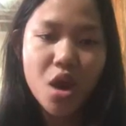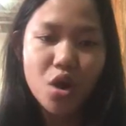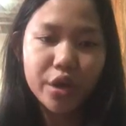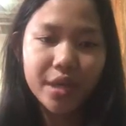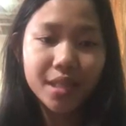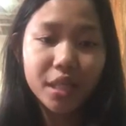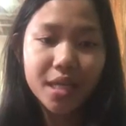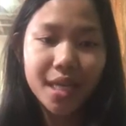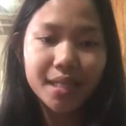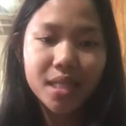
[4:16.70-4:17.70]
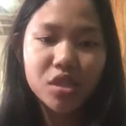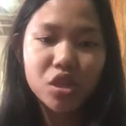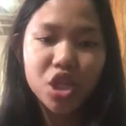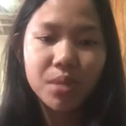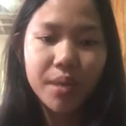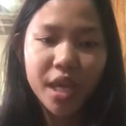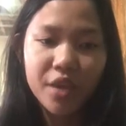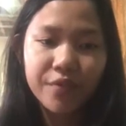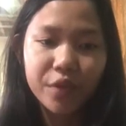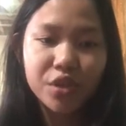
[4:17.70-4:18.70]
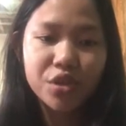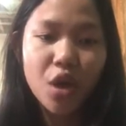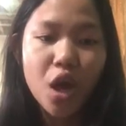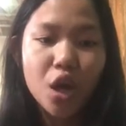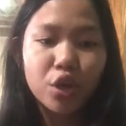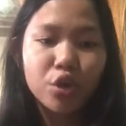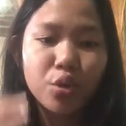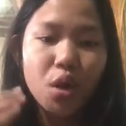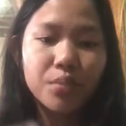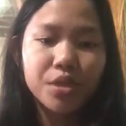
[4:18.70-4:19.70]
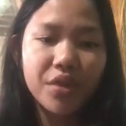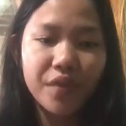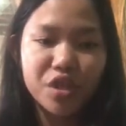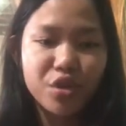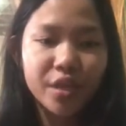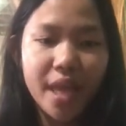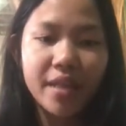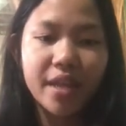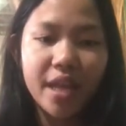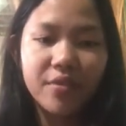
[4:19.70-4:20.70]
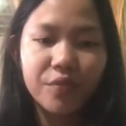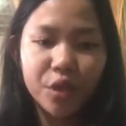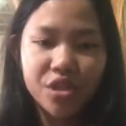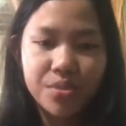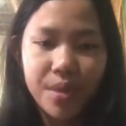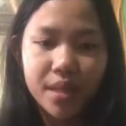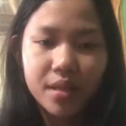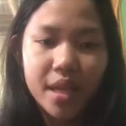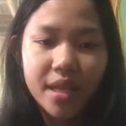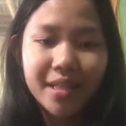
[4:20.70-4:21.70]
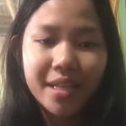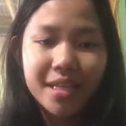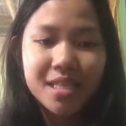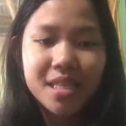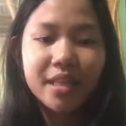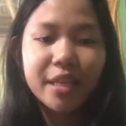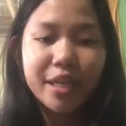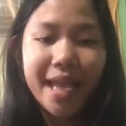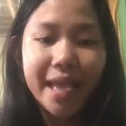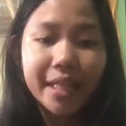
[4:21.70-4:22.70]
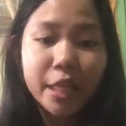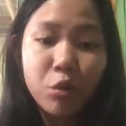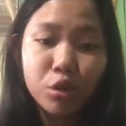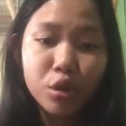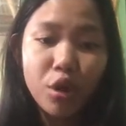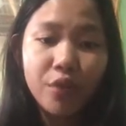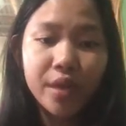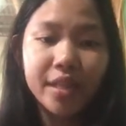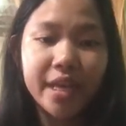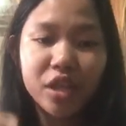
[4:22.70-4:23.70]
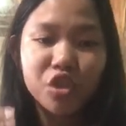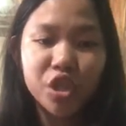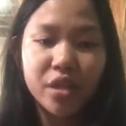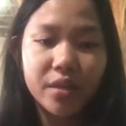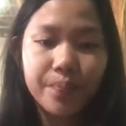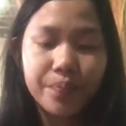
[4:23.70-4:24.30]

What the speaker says: or learn antisocial behaviors through observation and reinforcement, increasing their likelihood of engaging